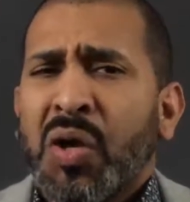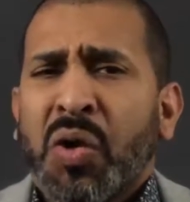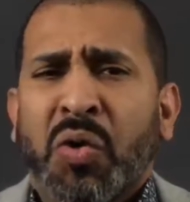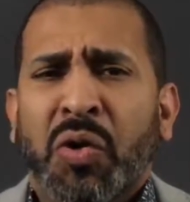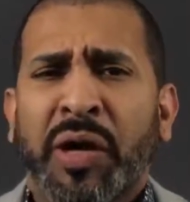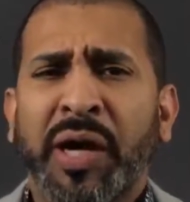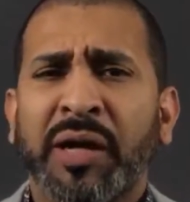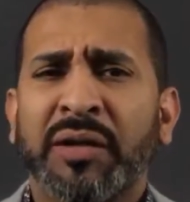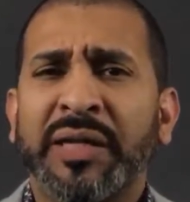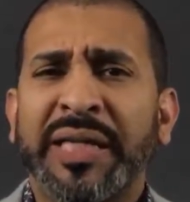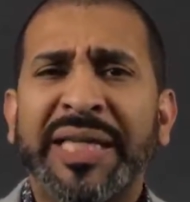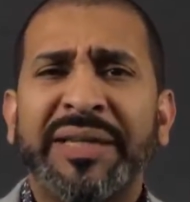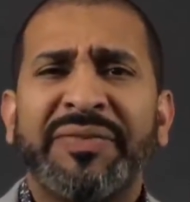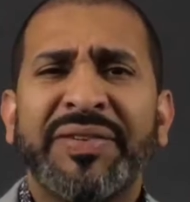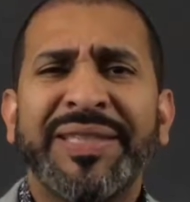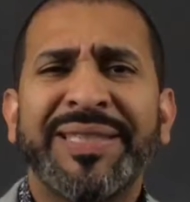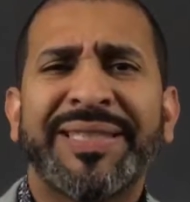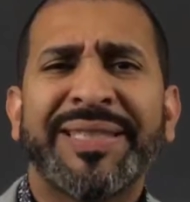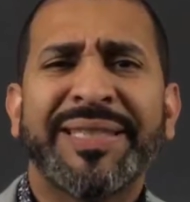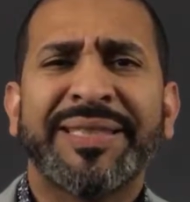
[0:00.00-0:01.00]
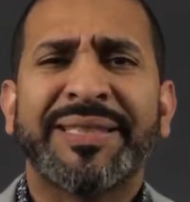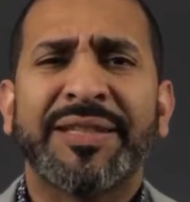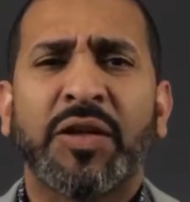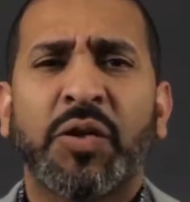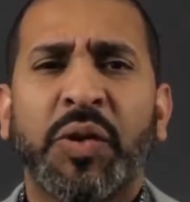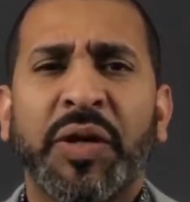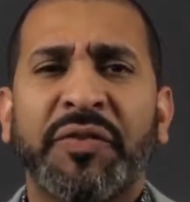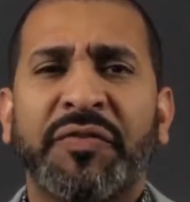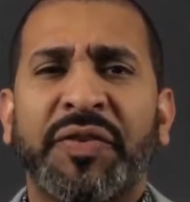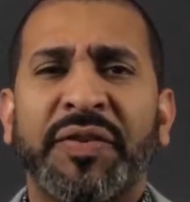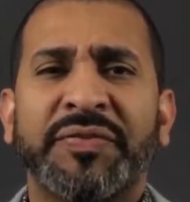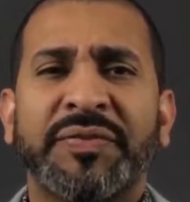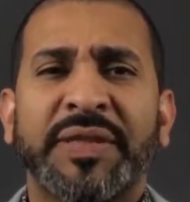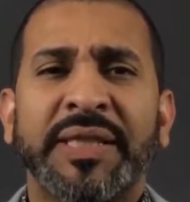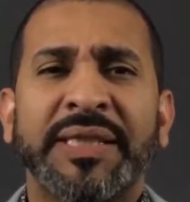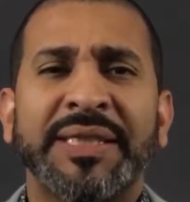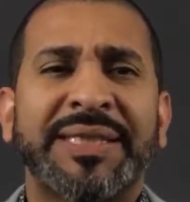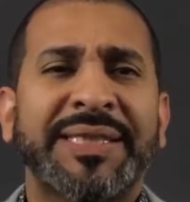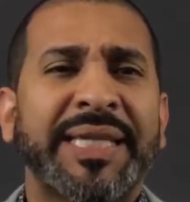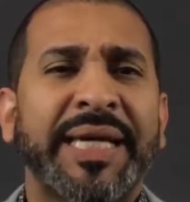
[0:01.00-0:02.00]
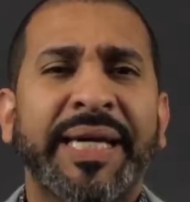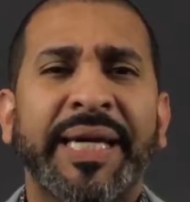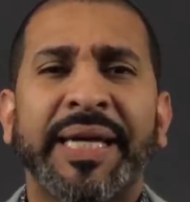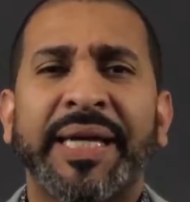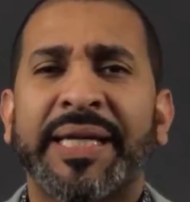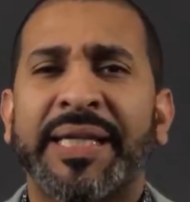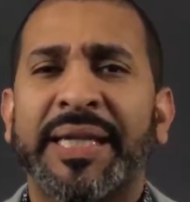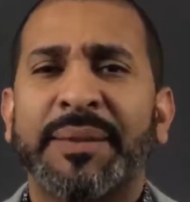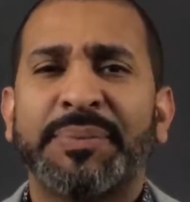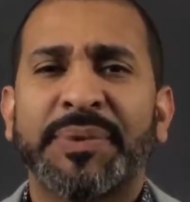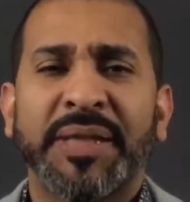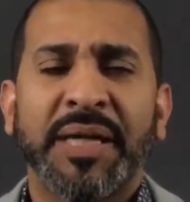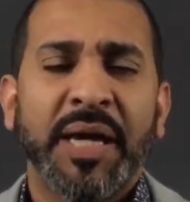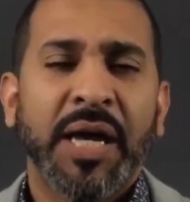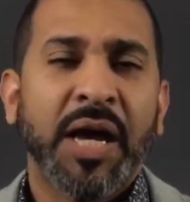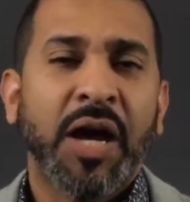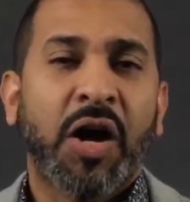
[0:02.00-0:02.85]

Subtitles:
or hell, even just a quick 15-second clips